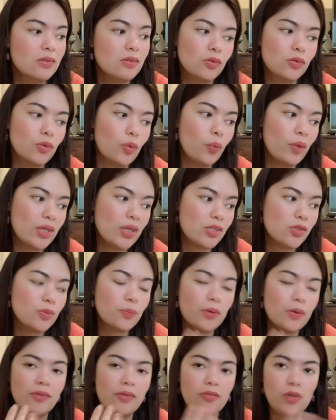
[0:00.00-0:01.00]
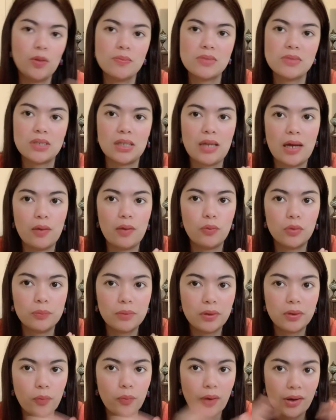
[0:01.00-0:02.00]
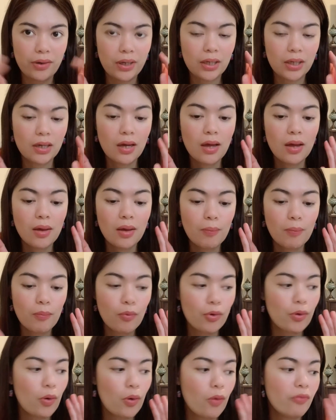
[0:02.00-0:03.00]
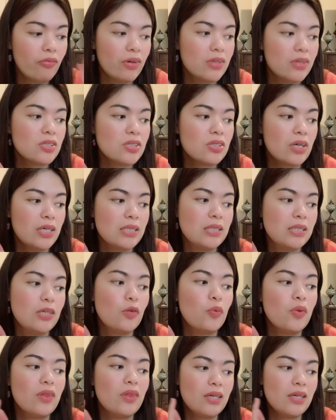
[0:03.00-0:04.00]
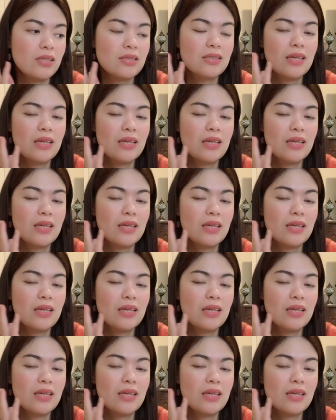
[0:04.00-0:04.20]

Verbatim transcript: to which perfumes that i will be wearing more often starting with this